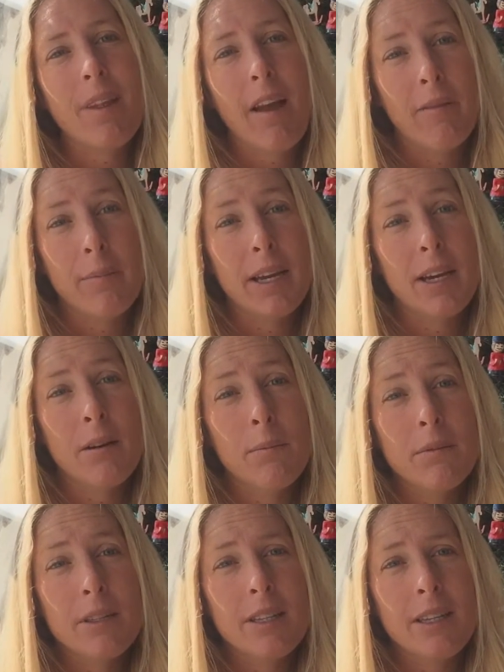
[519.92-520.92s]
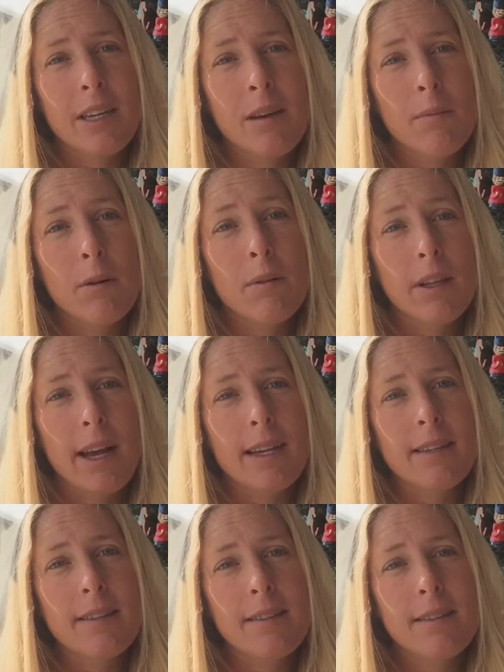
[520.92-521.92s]
of being completely
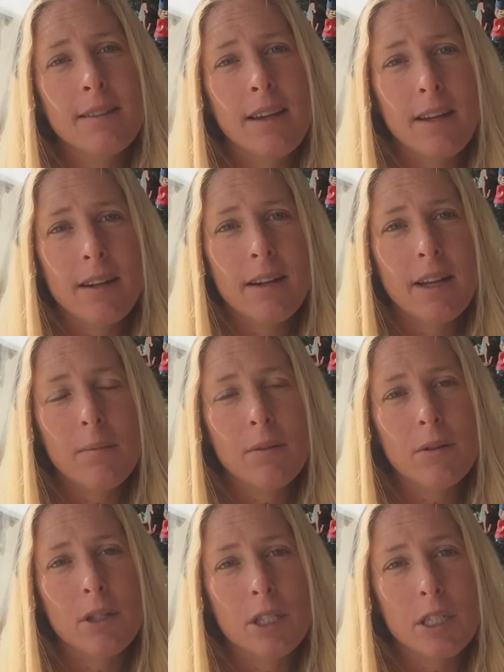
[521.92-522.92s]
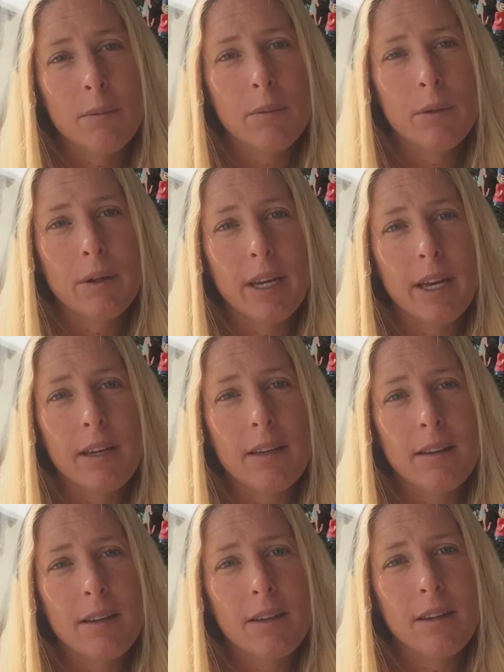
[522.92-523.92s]
immobilized and unable to communicate
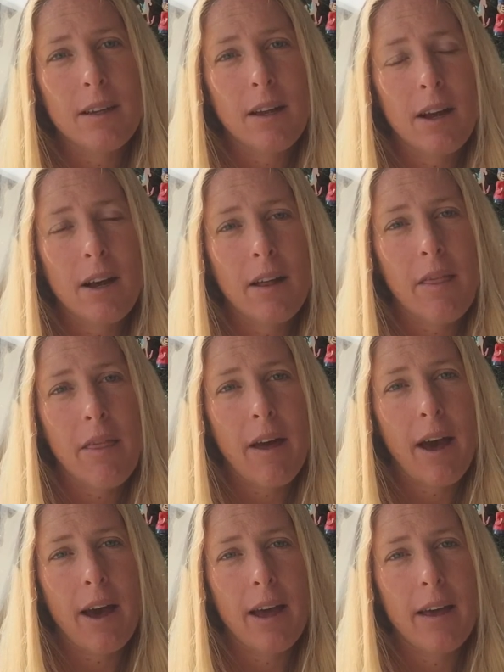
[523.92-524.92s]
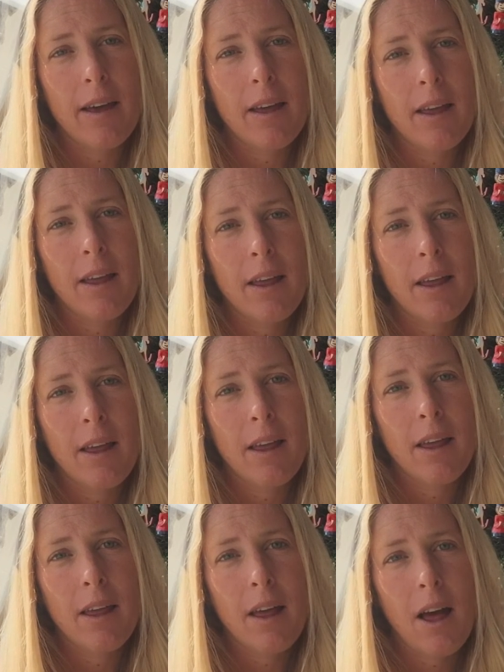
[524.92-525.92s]
that
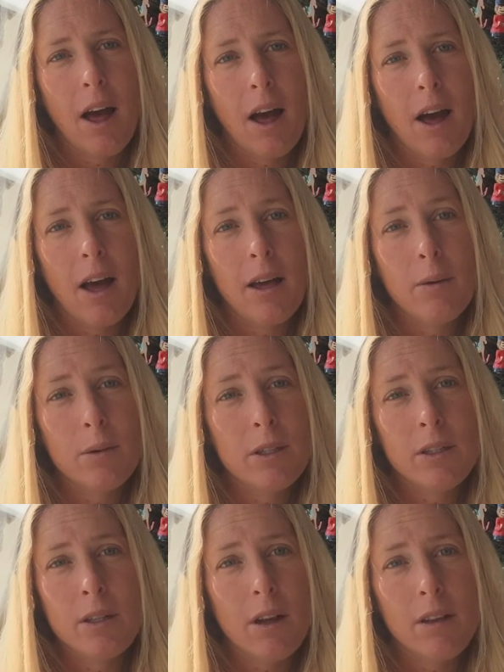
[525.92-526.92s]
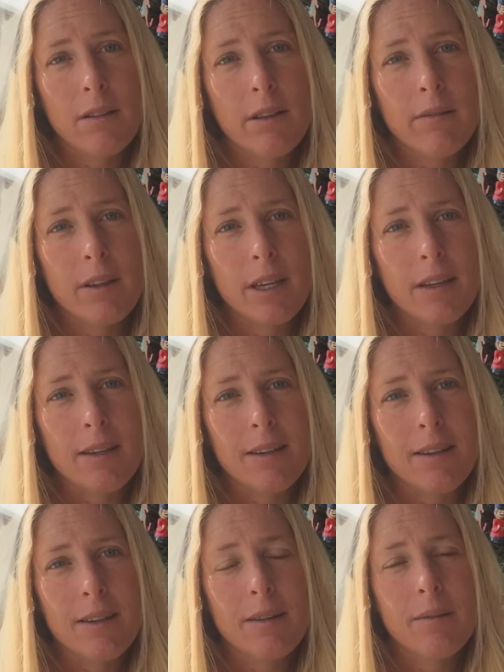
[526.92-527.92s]
I was not living
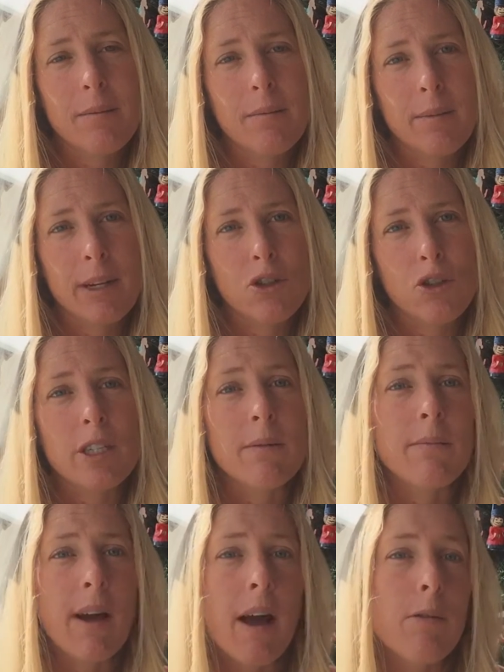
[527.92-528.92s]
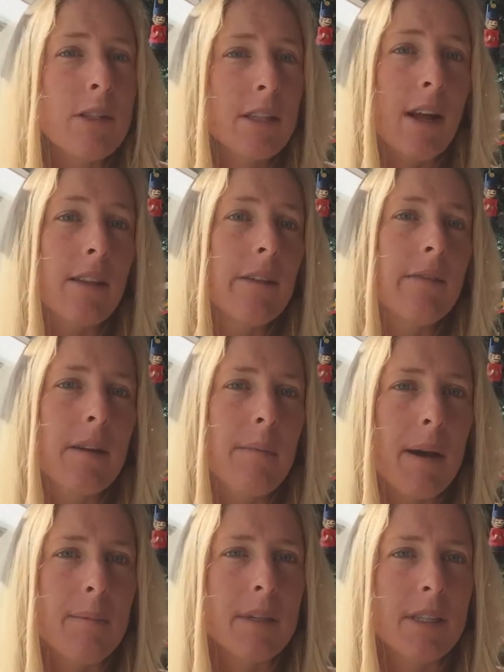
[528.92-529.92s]
my dream. I was not living
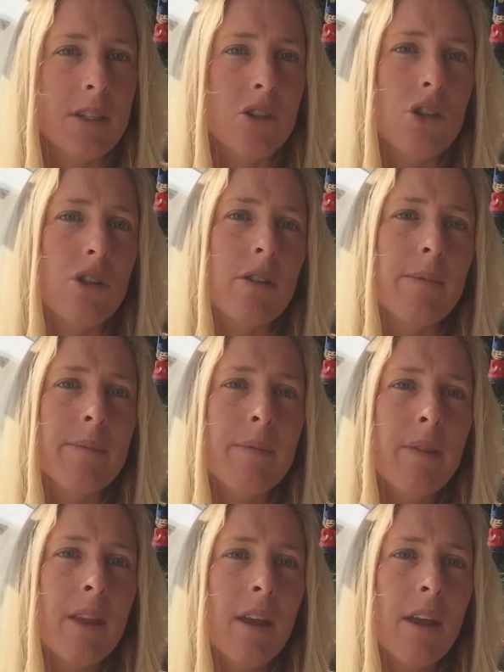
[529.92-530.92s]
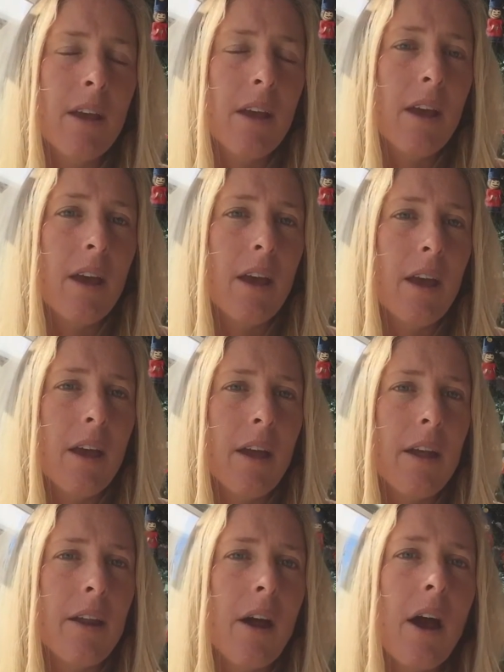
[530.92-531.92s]
my potential.
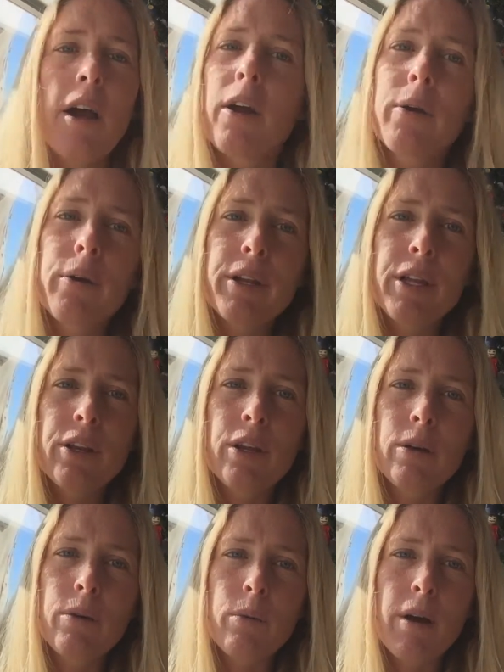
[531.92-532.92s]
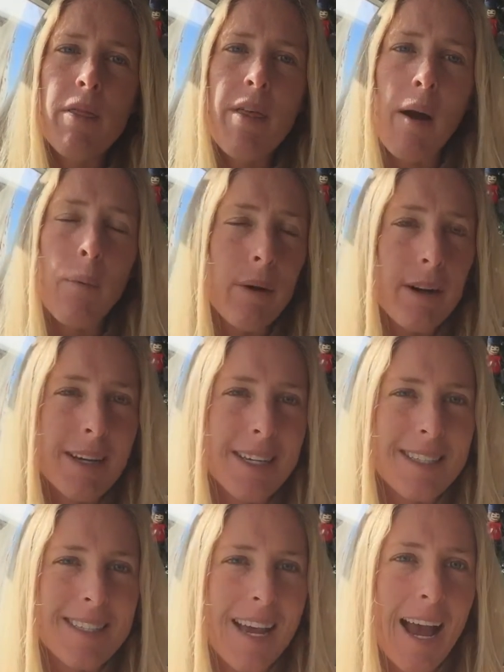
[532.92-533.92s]
And I already knew what that
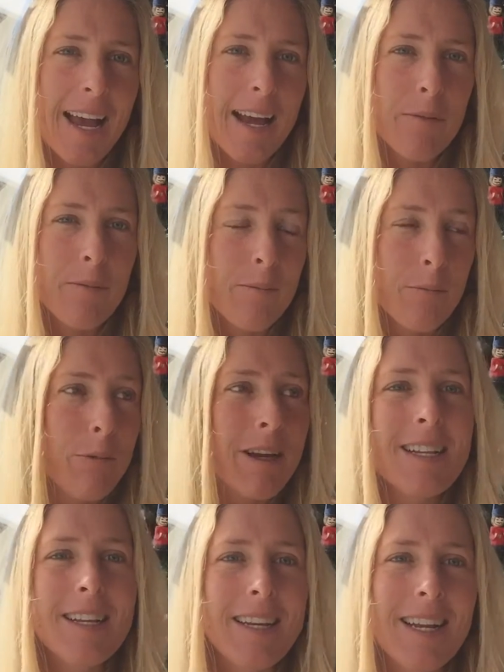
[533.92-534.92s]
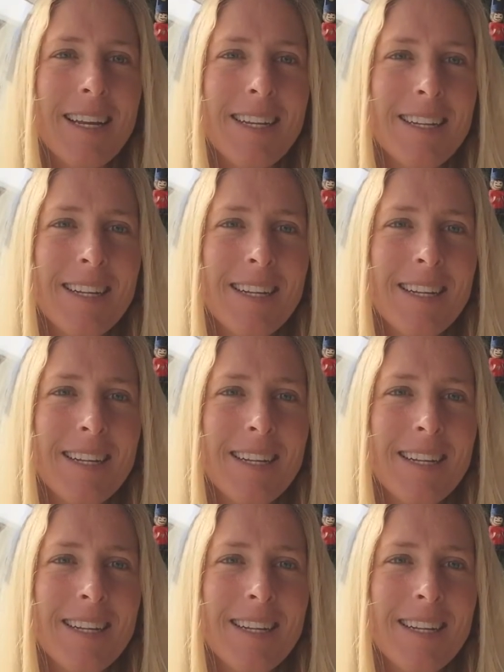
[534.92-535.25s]
was. I had written it